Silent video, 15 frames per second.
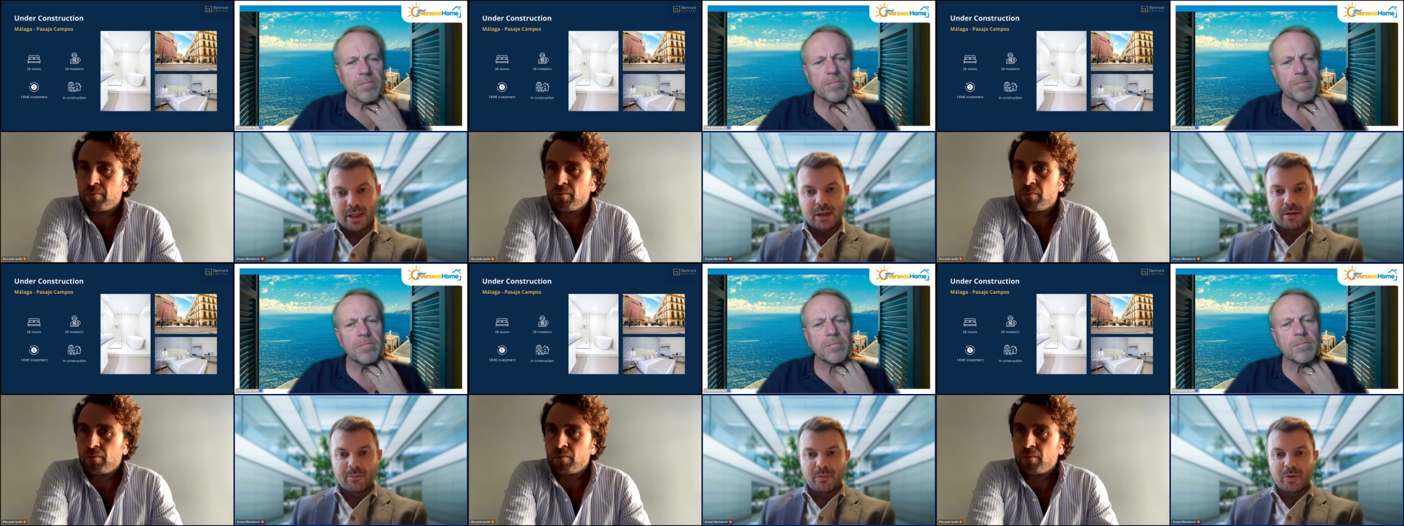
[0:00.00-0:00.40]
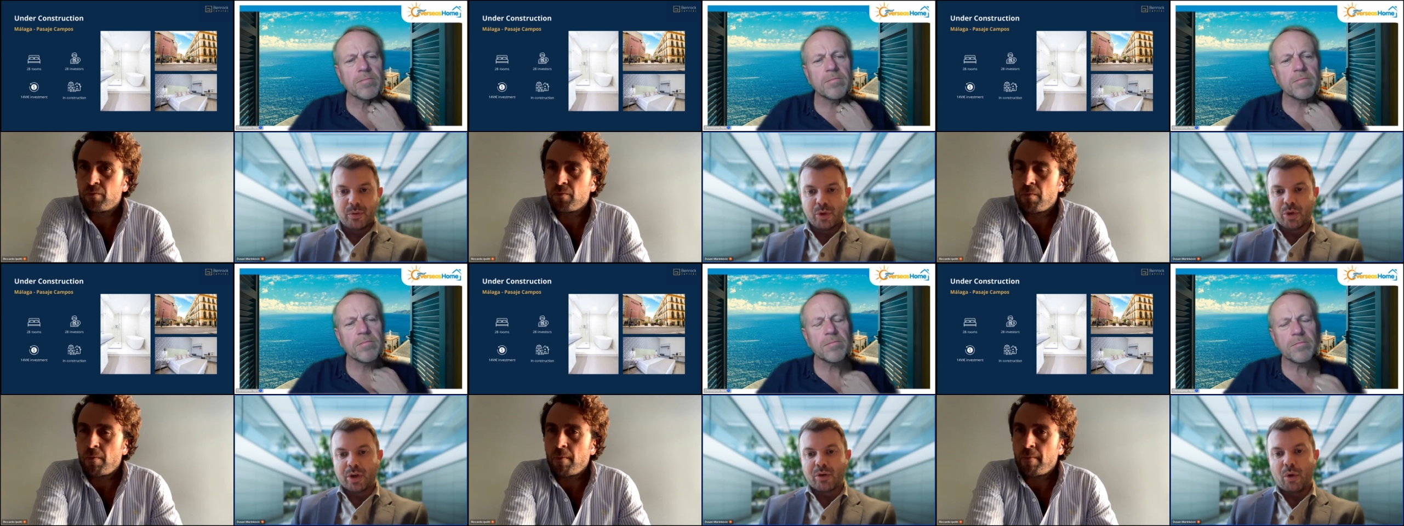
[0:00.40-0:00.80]
Speaker 1: um,
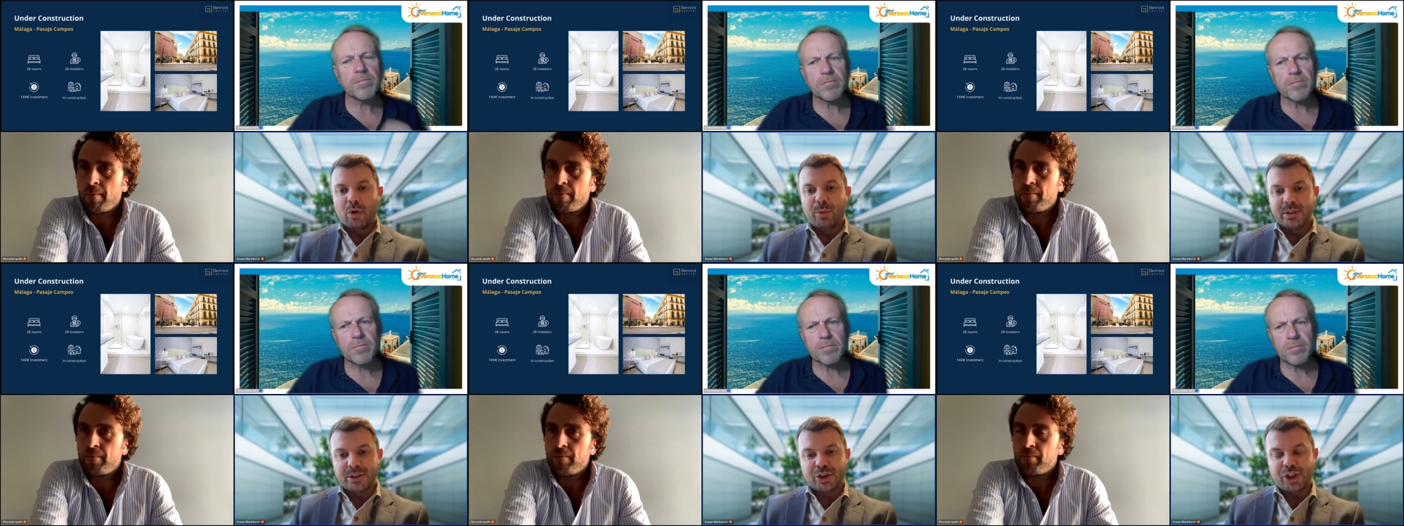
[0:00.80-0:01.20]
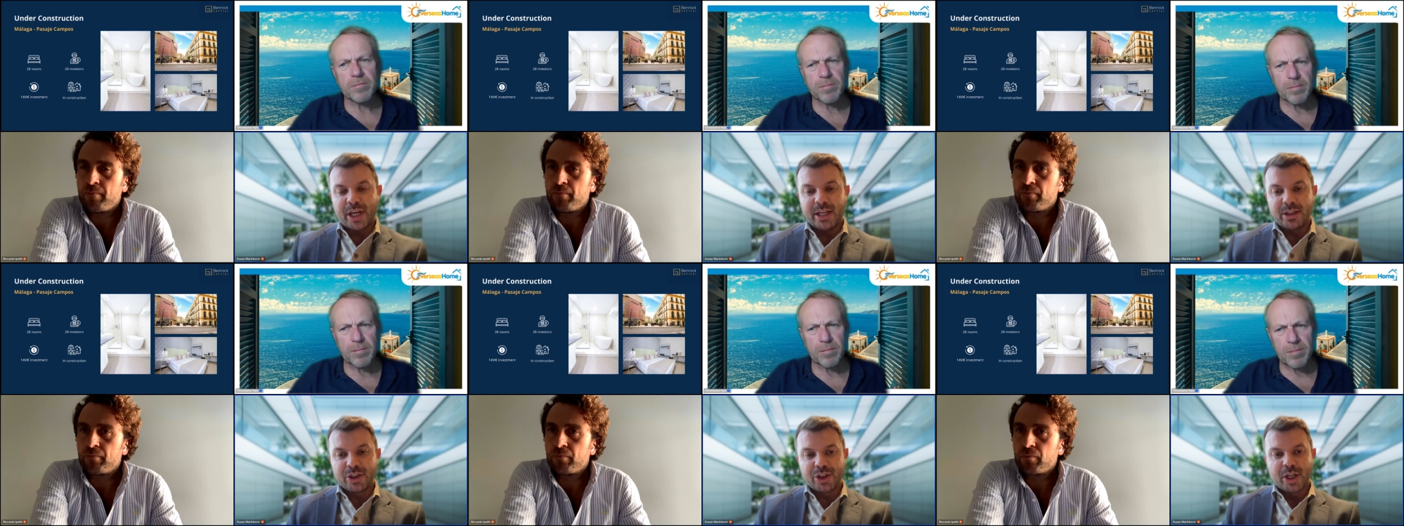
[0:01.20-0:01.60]
you, you, can always
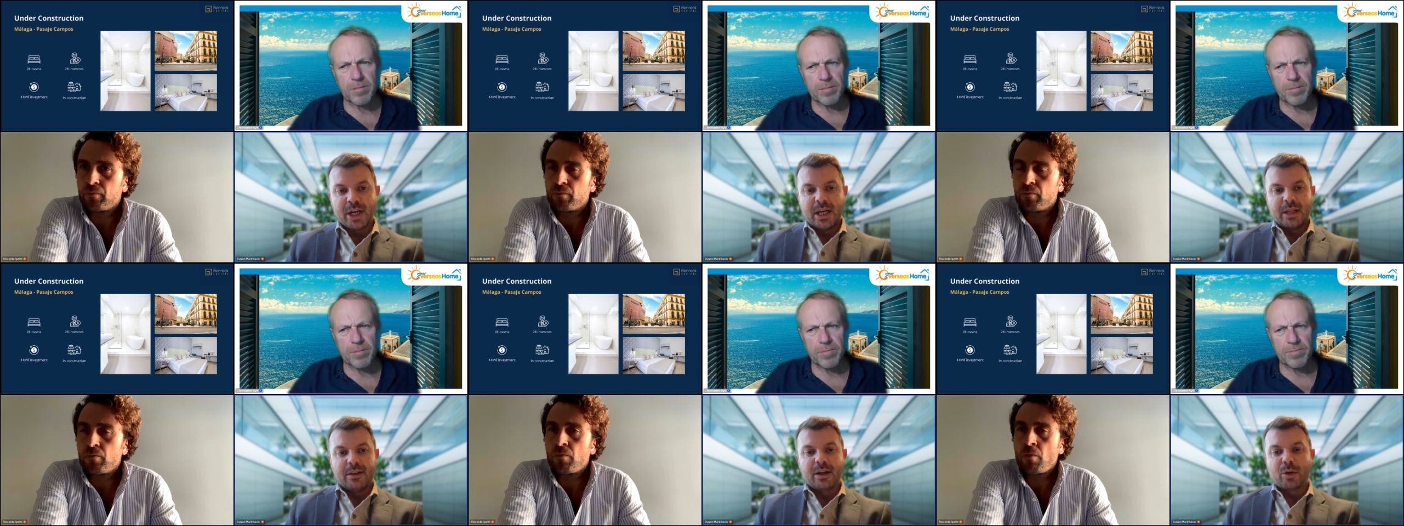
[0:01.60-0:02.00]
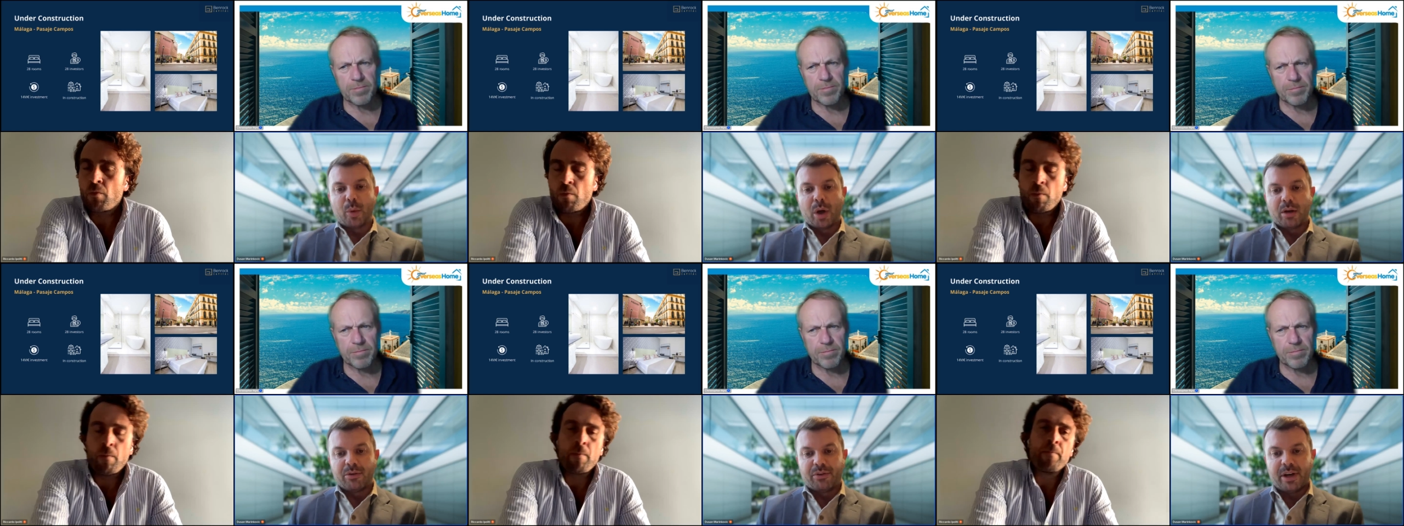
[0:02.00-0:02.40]
change the
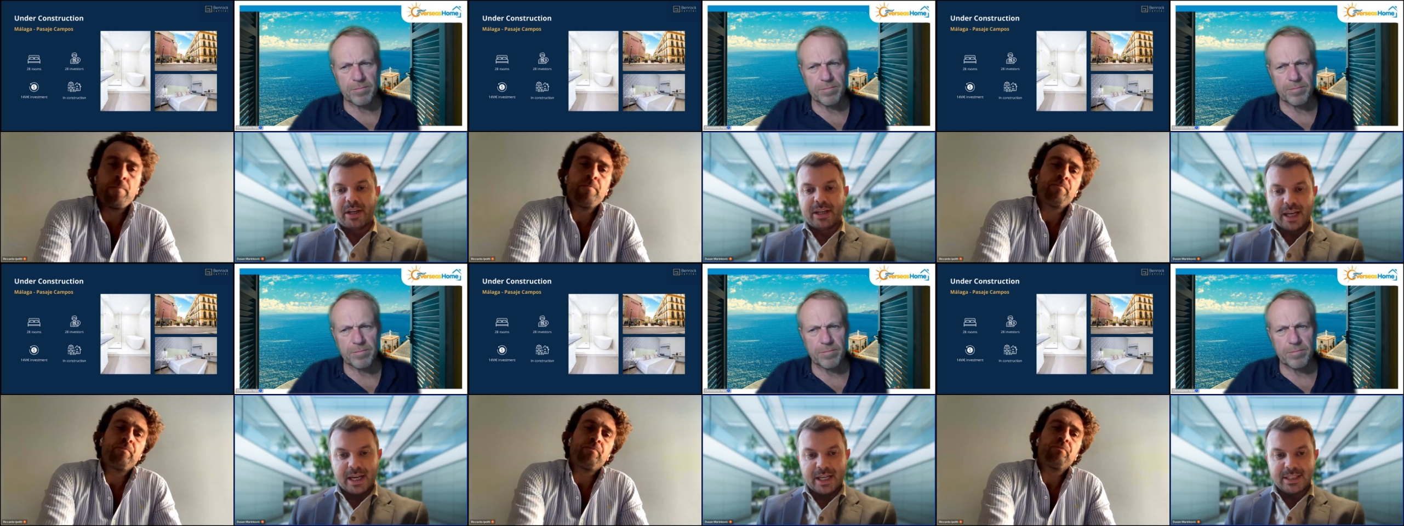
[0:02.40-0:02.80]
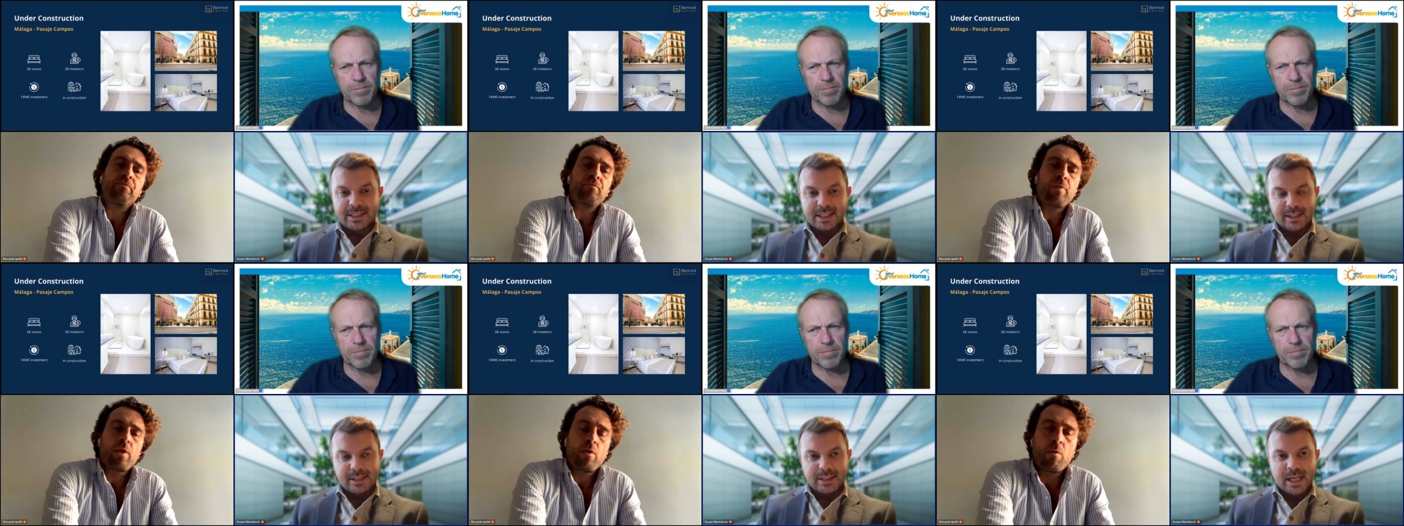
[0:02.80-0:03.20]
qualifying
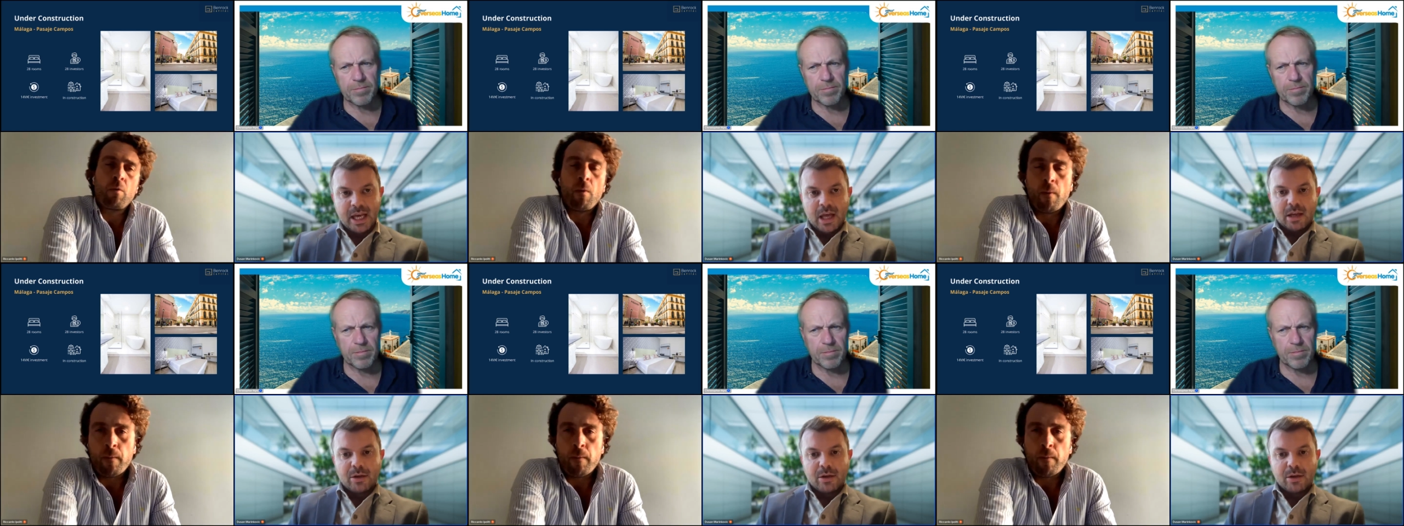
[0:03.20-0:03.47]
asset.